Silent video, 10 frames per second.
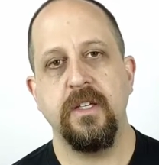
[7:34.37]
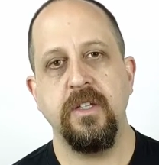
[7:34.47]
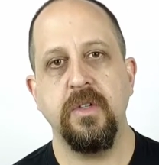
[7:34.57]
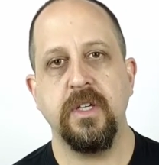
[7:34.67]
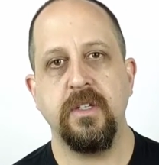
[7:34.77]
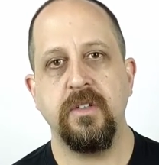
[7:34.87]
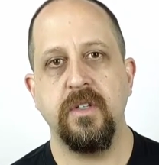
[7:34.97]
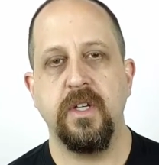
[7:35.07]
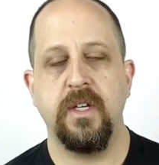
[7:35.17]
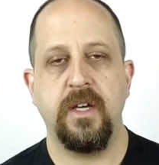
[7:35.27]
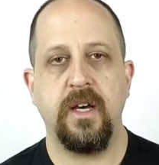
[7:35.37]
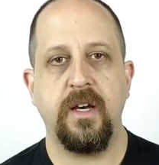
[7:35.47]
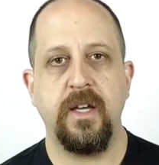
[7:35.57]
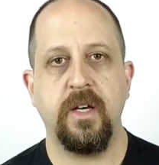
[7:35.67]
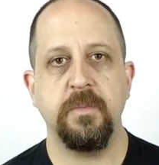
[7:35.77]
You can
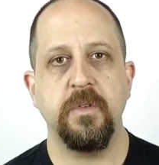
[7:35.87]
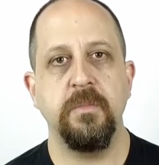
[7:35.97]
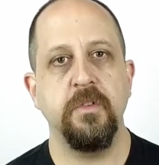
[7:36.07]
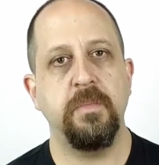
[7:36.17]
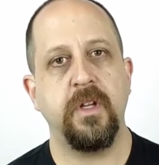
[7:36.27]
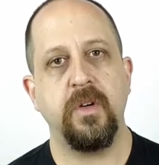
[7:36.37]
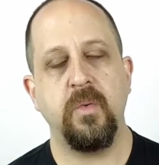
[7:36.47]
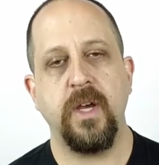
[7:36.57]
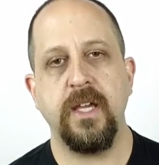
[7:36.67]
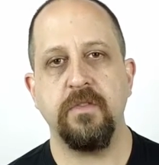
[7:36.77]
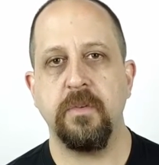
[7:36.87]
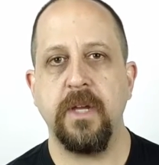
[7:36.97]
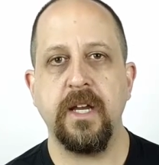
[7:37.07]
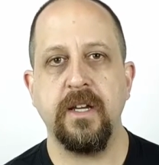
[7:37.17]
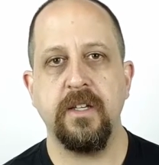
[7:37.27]
help to move blood away from
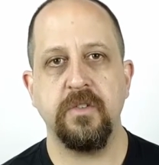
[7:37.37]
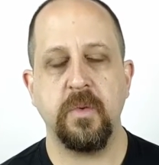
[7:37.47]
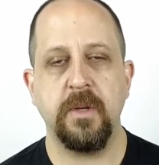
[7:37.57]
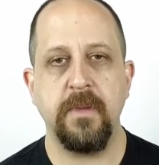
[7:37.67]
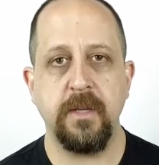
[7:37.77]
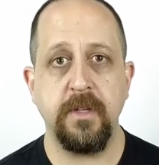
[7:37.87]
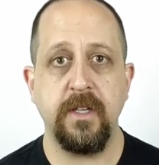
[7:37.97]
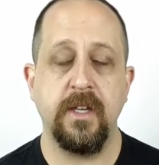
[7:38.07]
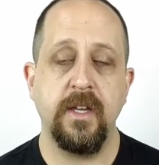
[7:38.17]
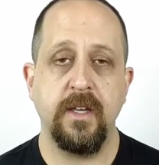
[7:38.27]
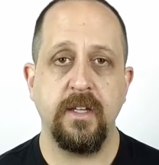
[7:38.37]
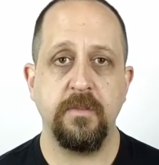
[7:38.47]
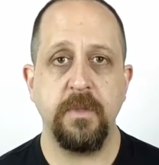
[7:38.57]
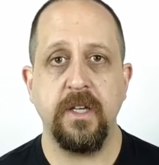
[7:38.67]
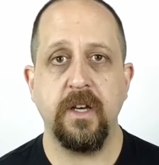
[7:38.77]
areas where maybe
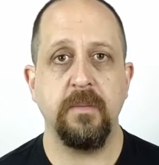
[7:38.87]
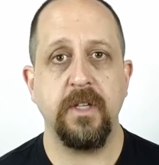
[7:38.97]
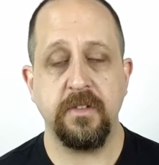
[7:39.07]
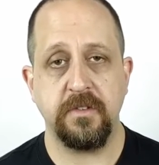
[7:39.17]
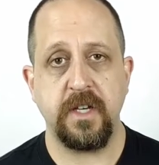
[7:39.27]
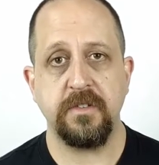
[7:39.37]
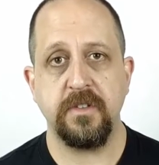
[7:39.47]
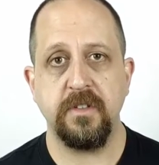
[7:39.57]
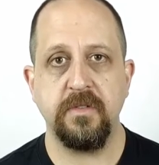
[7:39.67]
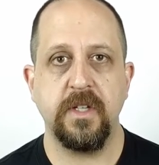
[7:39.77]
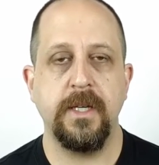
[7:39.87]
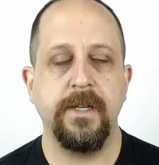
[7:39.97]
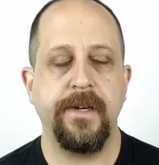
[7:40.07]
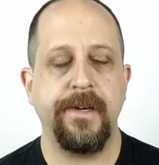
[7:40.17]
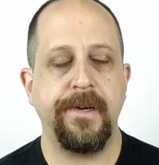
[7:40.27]
it's become excessive.
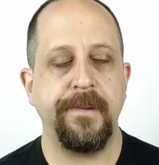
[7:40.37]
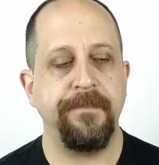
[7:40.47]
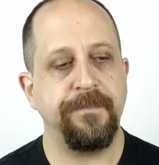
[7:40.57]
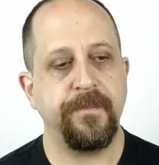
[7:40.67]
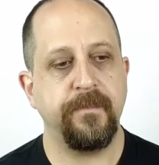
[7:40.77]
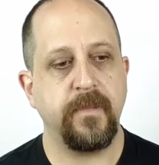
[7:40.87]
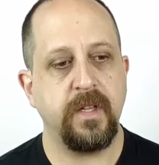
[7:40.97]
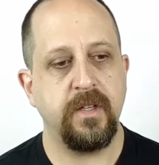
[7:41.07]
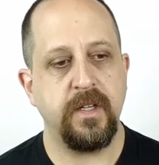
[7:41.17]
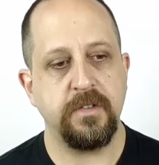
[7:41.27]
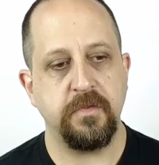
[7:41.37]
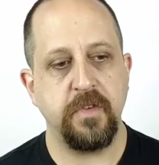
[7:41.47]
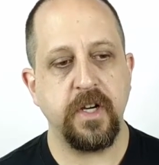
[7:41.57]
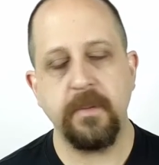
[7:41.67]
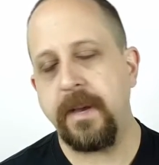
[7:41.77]
It's a
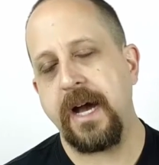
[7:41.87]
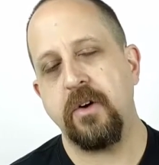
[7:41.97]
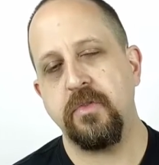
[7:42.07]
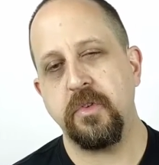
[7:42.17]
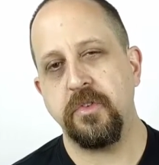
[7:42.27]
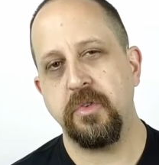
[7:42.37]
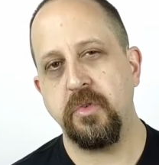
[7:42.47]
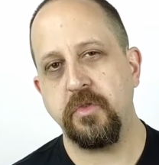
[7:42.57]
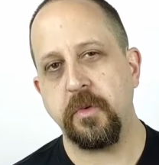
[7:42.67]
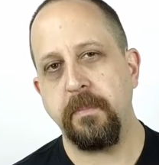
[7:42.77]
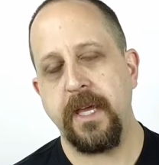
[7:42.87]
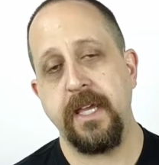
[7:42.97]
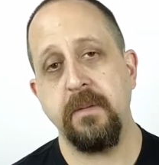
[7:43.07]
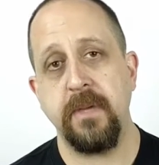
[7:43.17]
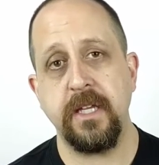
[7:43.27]
very powerful tool for
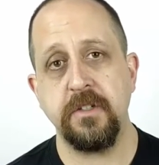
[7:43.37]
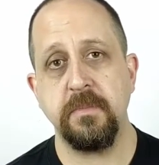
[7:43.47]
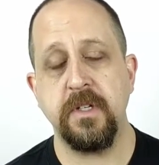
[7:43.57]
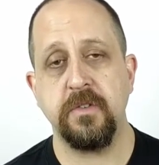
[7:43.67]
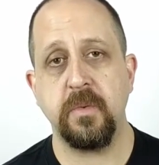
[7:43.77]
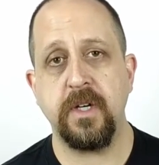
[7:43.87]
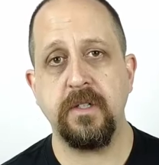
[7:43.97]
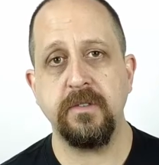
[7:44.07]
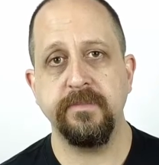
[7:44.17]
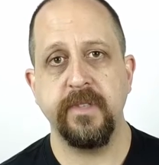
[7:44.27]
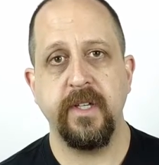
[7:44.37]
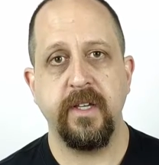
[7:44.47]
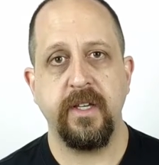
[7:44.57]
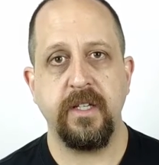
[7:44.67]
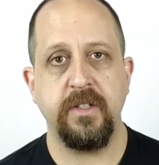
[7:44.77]
pain management as well.
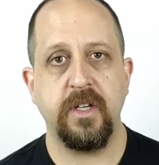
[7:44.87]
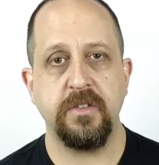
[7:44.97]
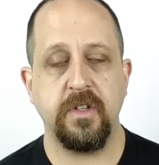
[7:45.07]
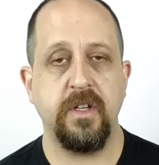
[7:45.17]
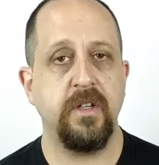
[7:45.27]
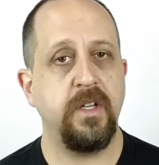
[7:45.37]
It does